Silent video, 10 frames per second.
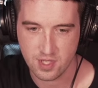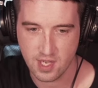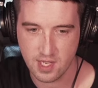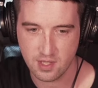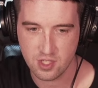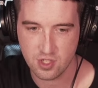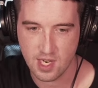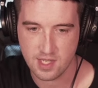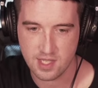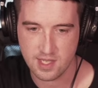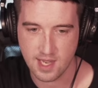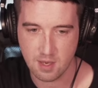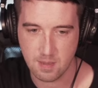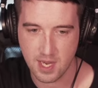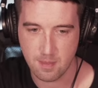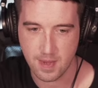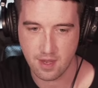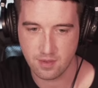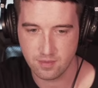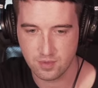and let's drag these down by
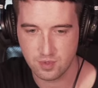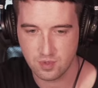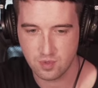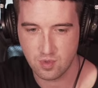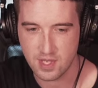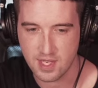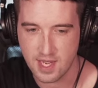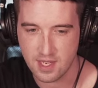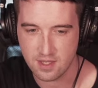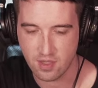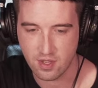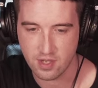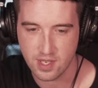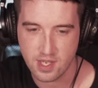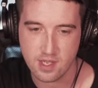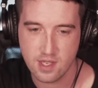about 28 to 30.